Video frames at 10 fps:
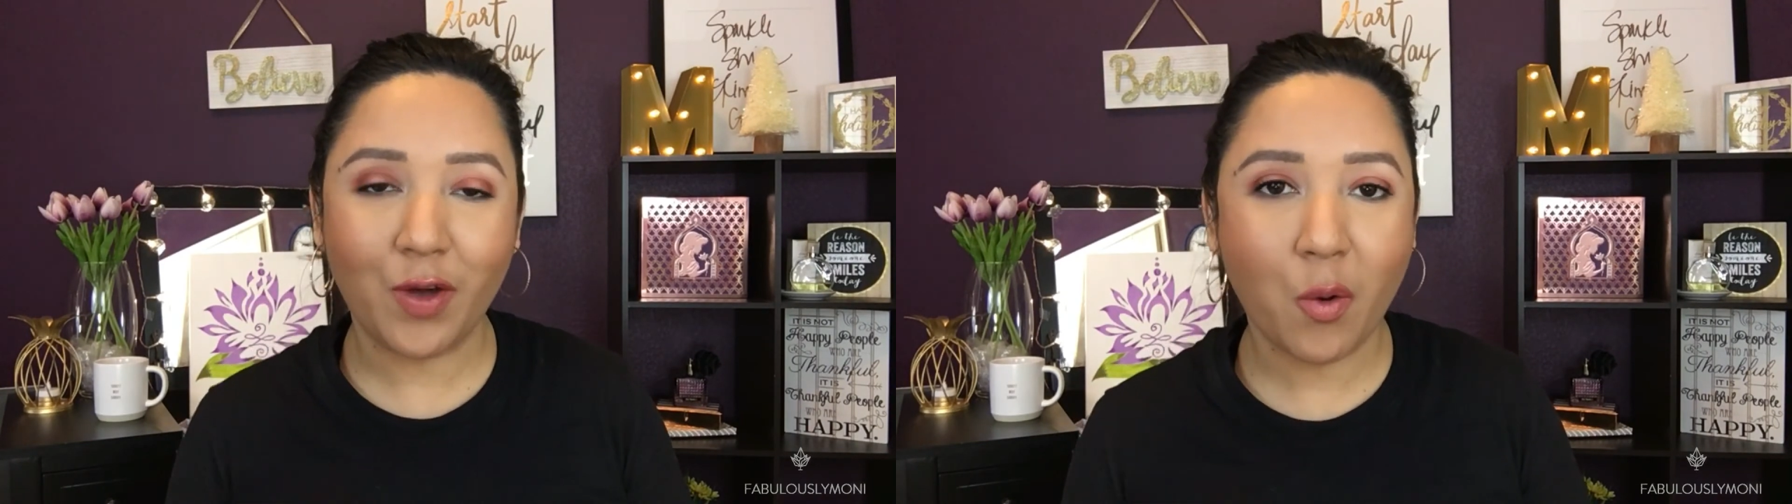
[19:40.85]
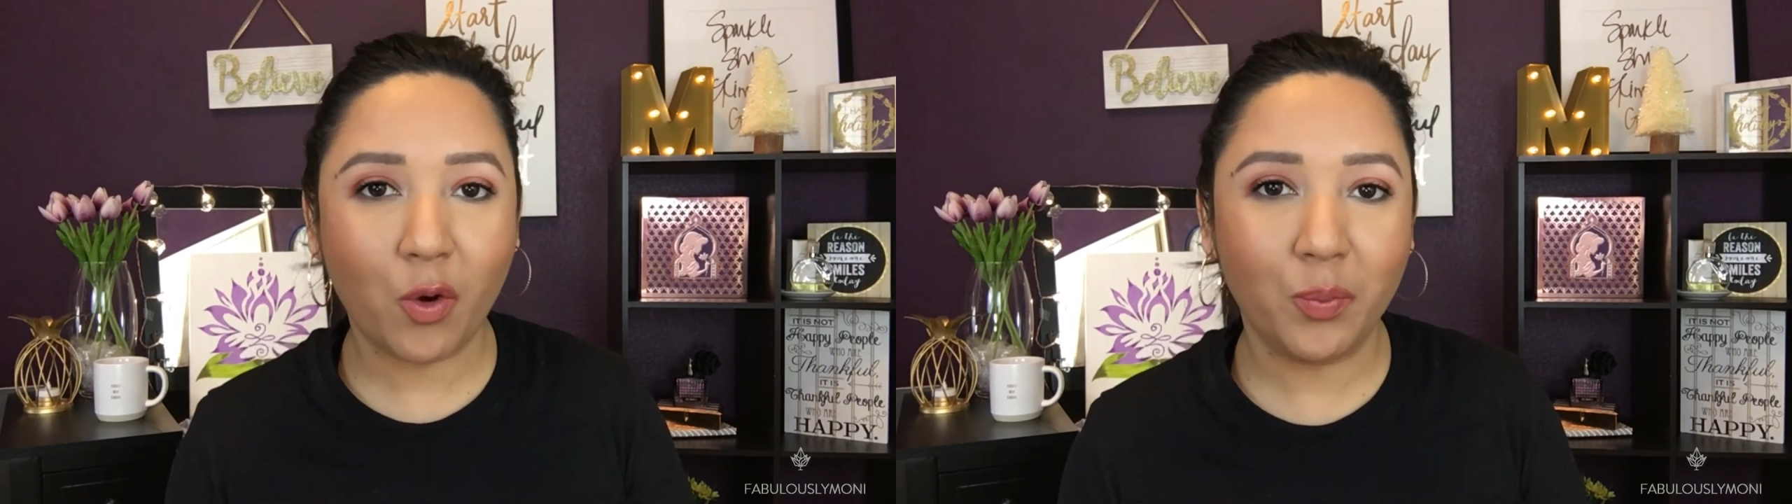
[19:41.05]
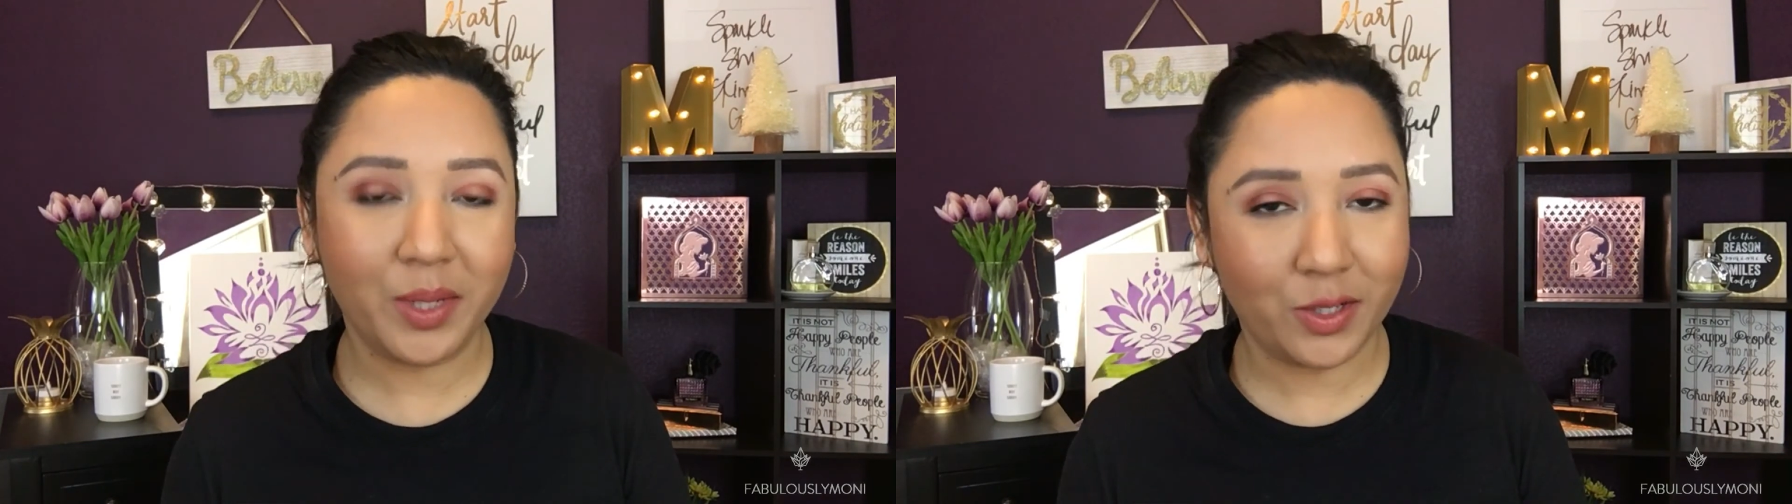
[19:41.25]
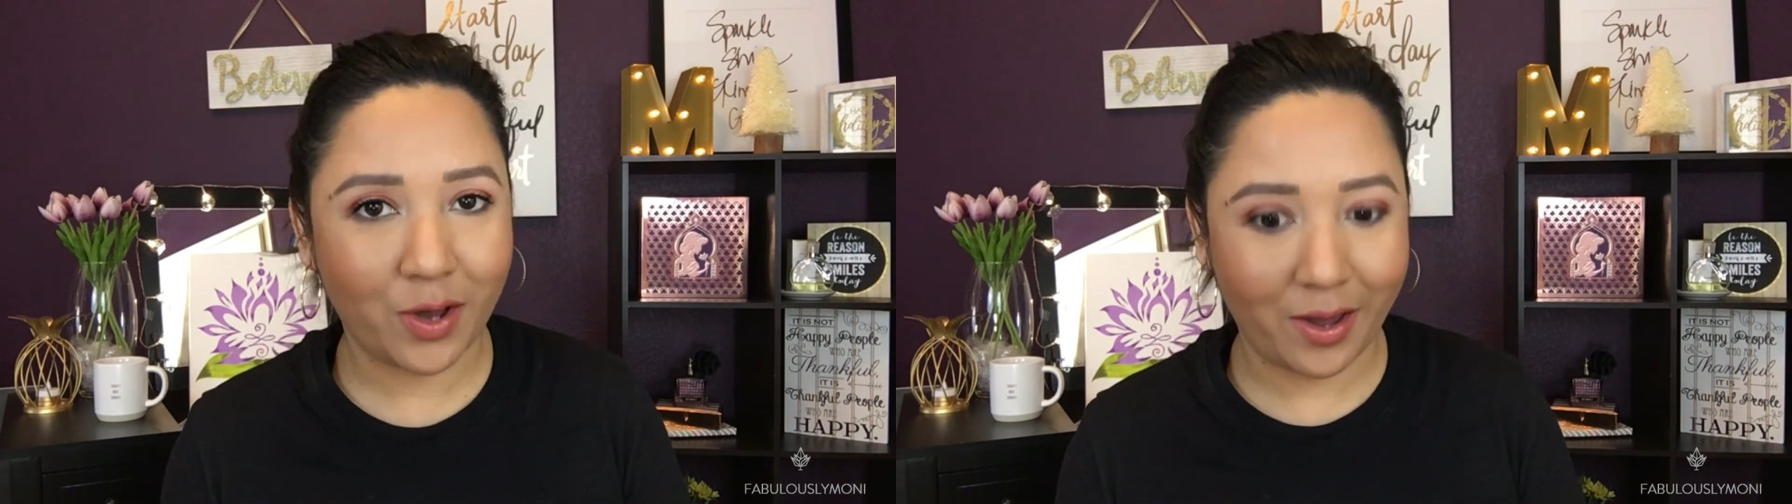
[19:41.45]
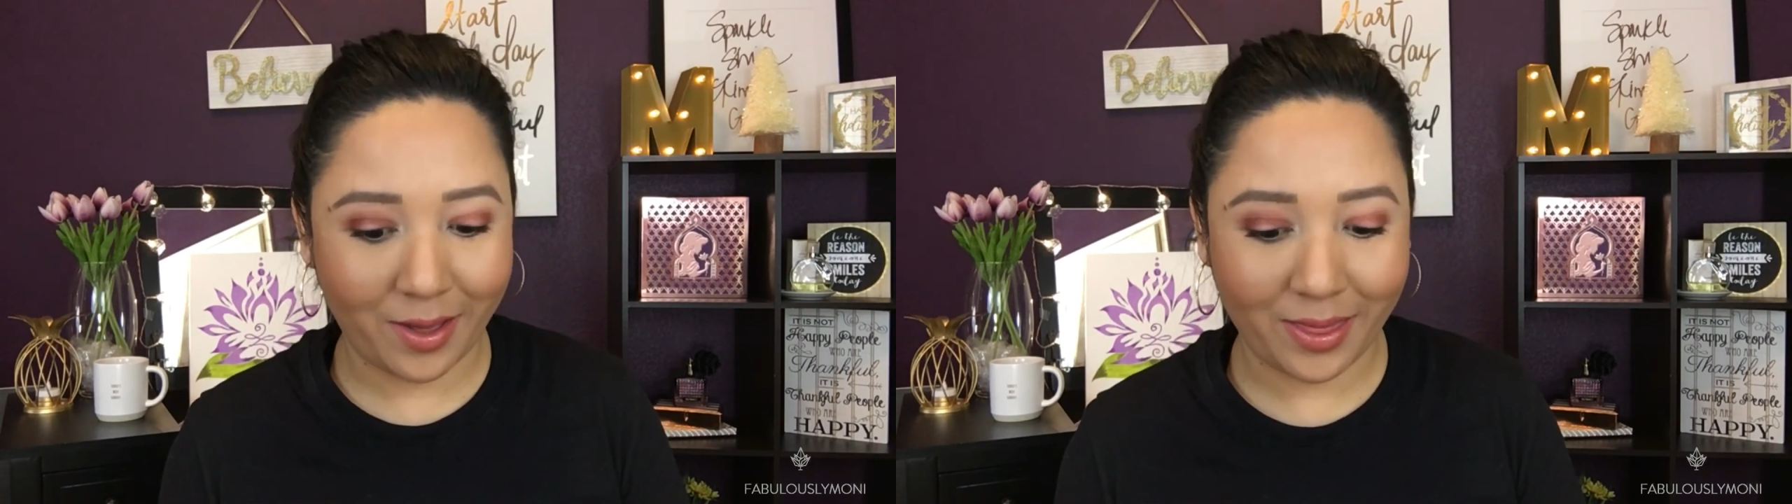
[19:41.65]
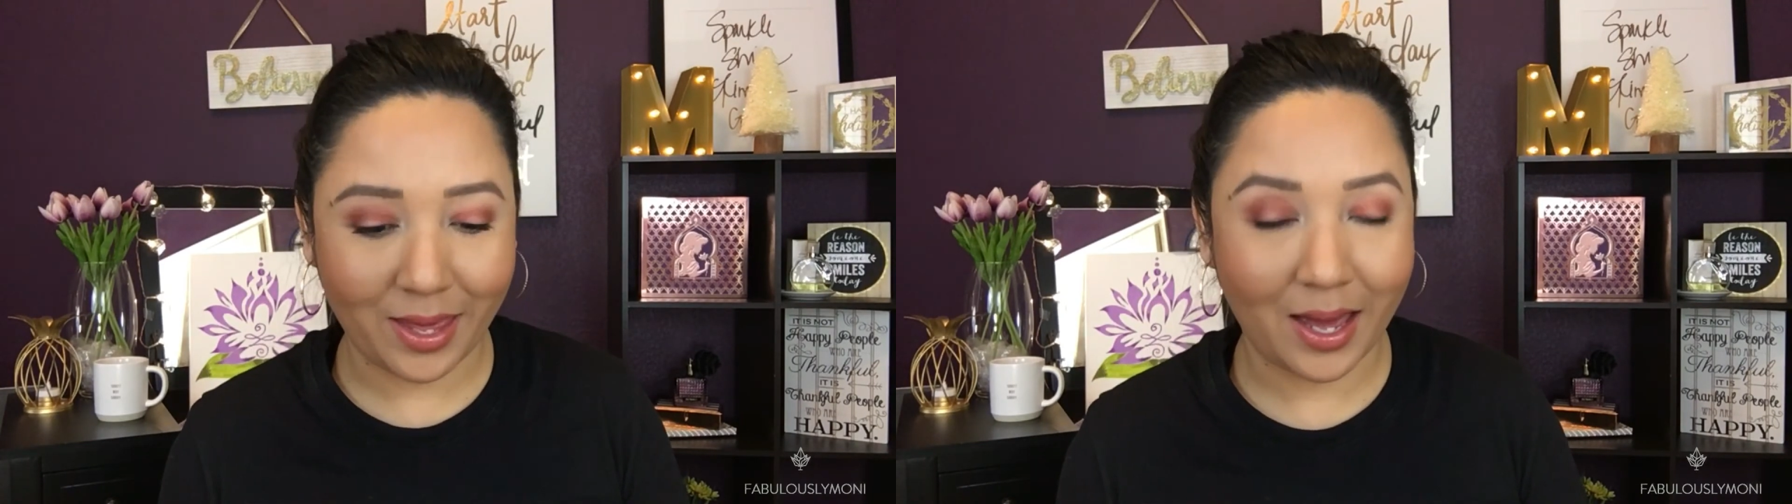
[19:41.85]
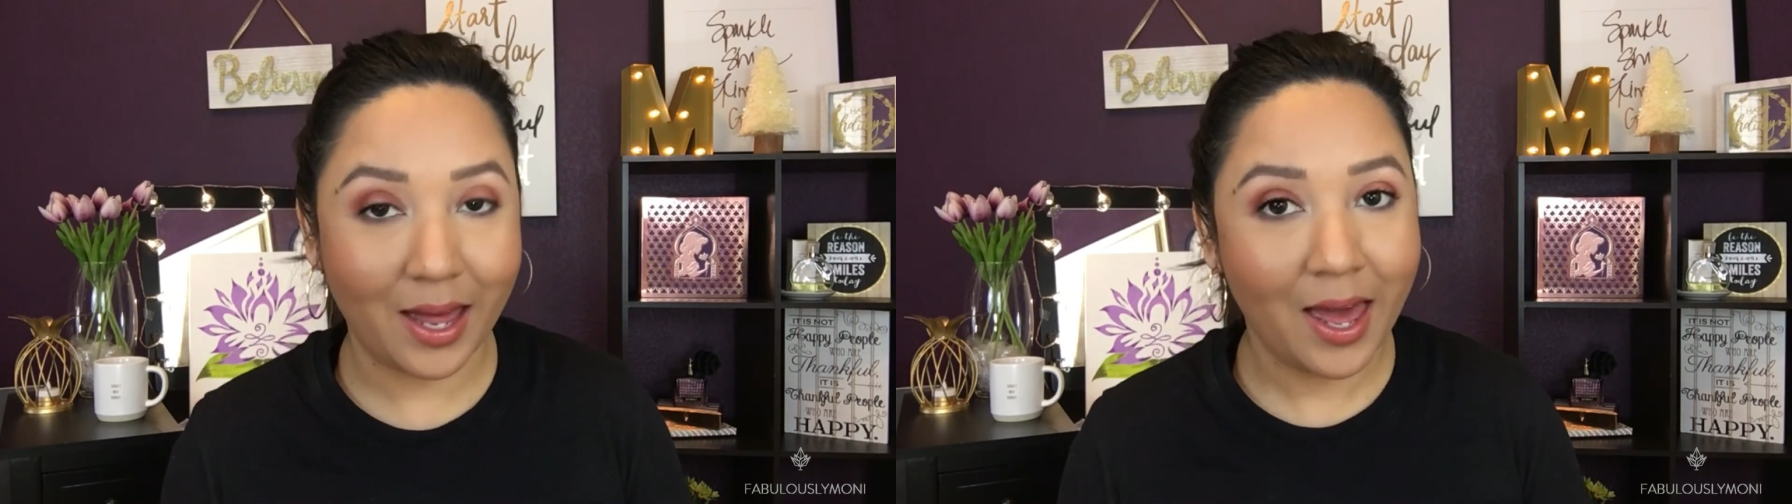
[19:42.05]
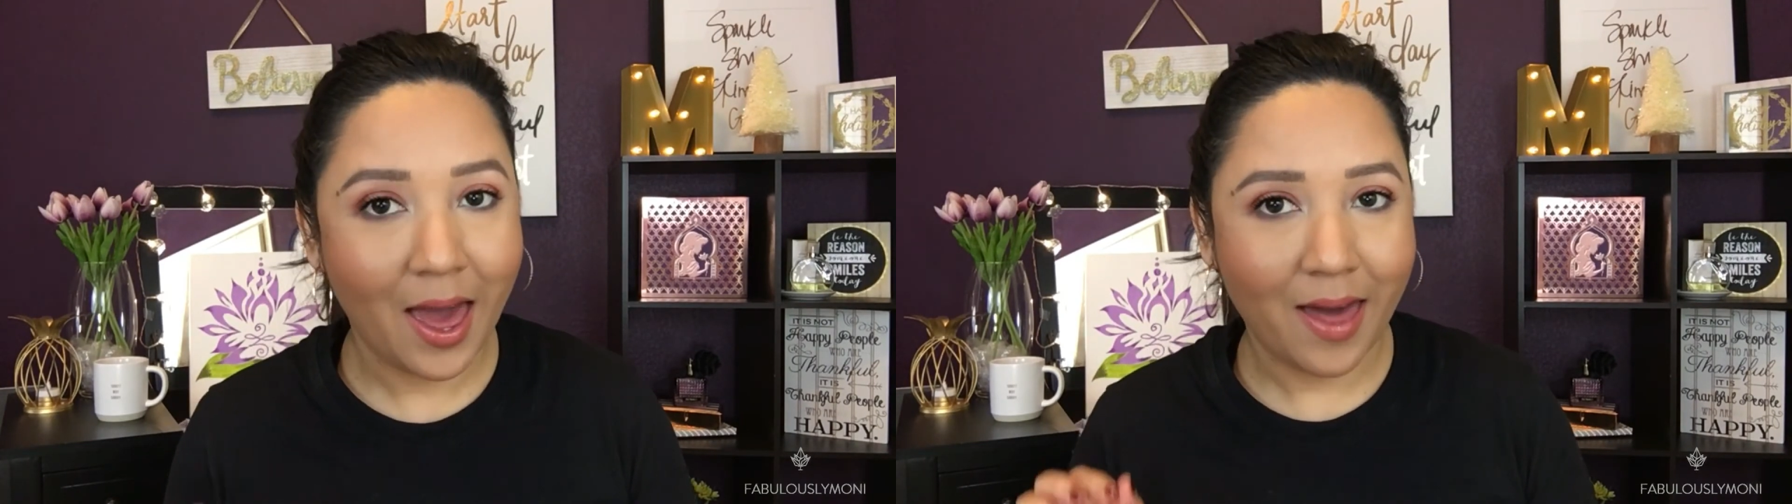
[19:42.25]
and we'll be trying
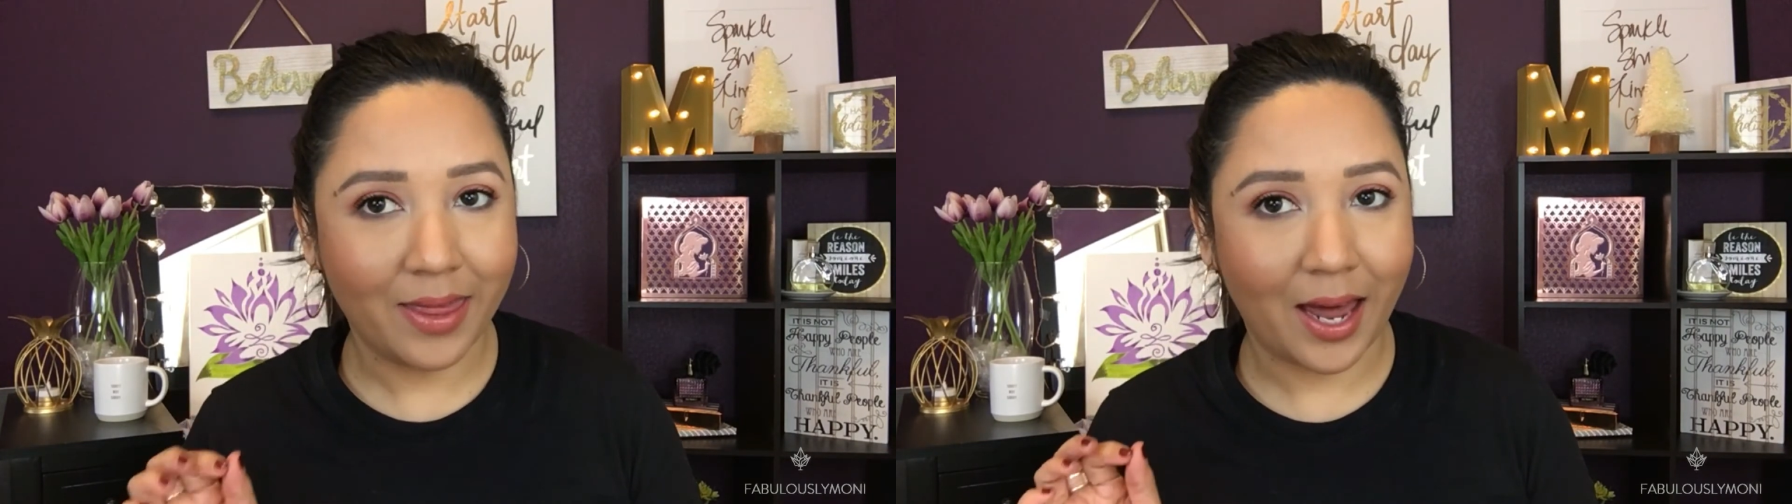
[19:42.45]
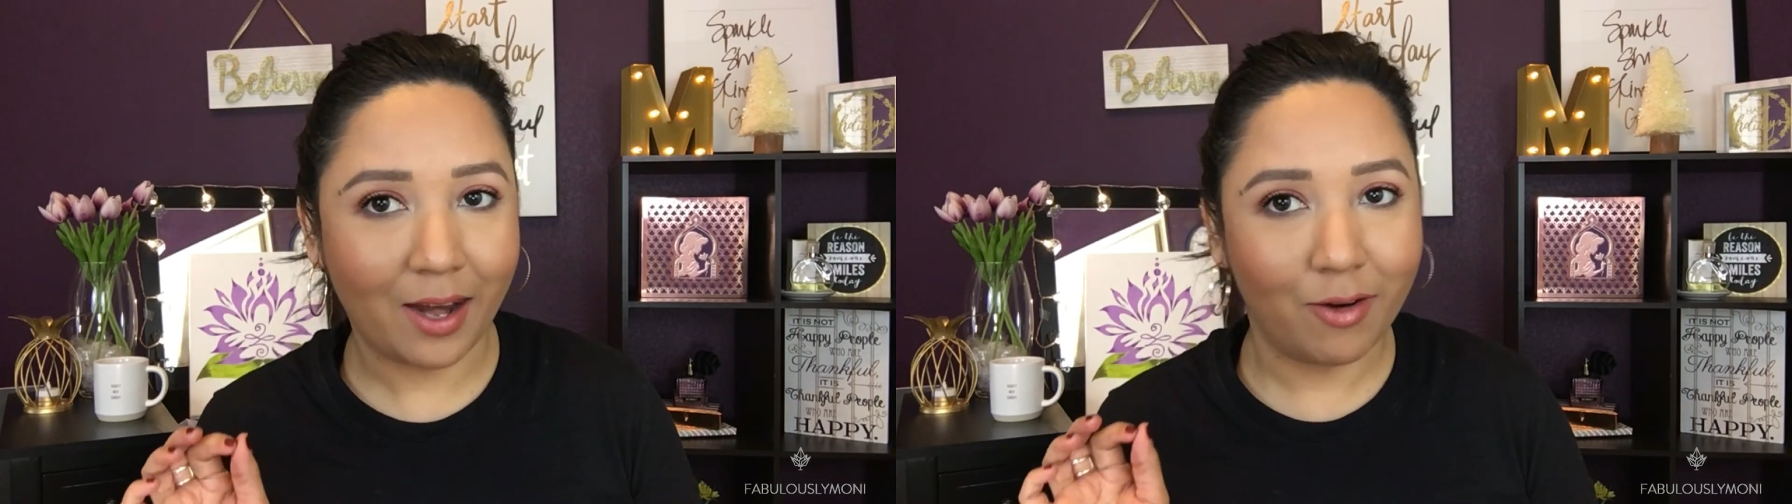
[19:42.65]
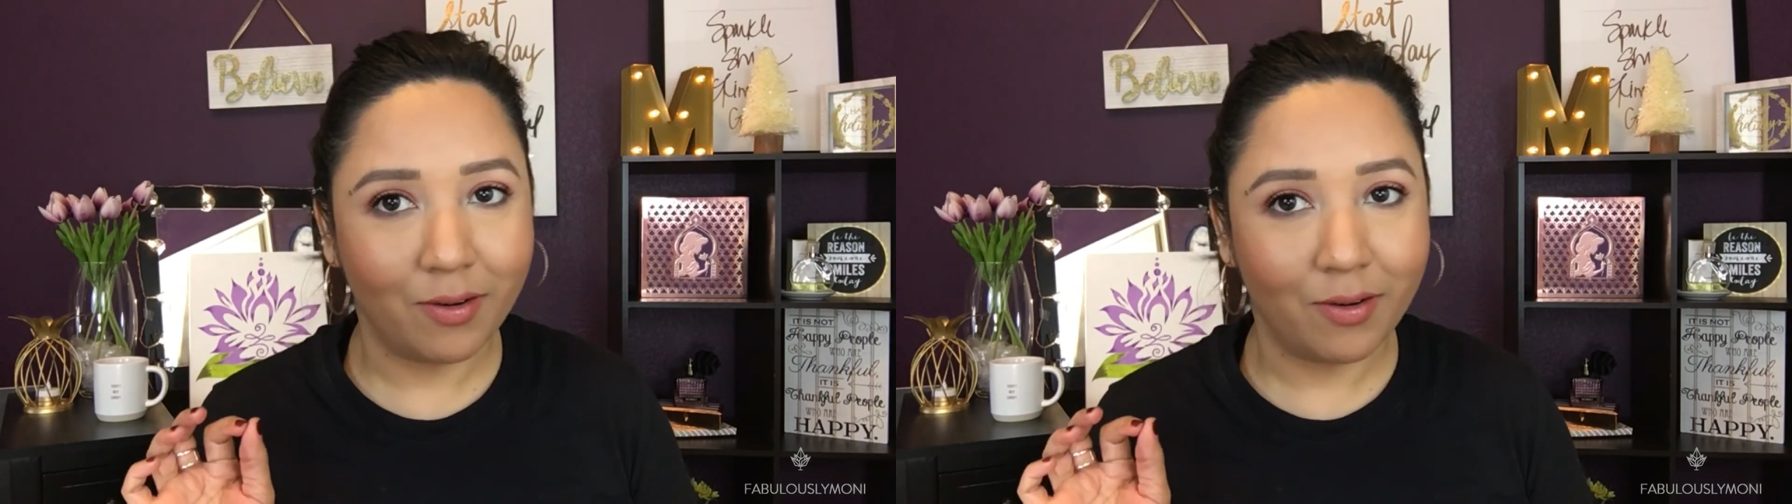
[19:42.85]
that